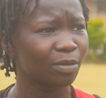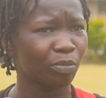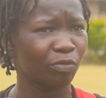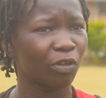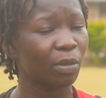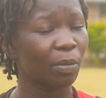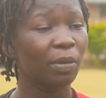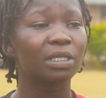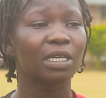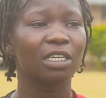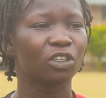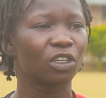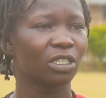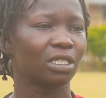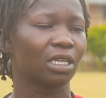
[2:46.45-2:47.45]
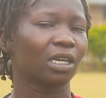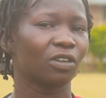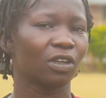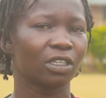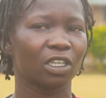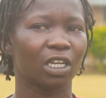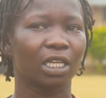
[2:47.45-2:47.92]
From the moment I joined
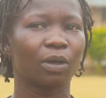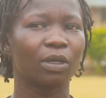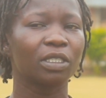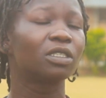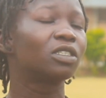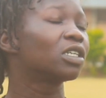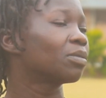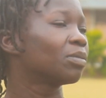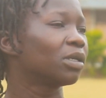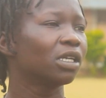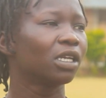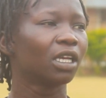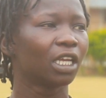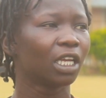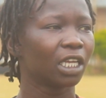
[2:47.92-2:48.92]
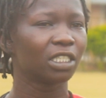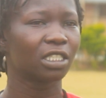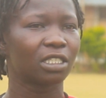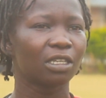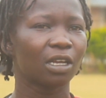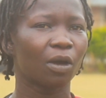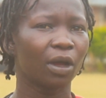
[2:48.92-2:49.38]
secondary, actually, he wanted to take me in
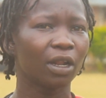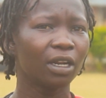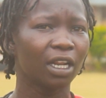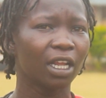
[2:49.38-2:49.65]
senior one.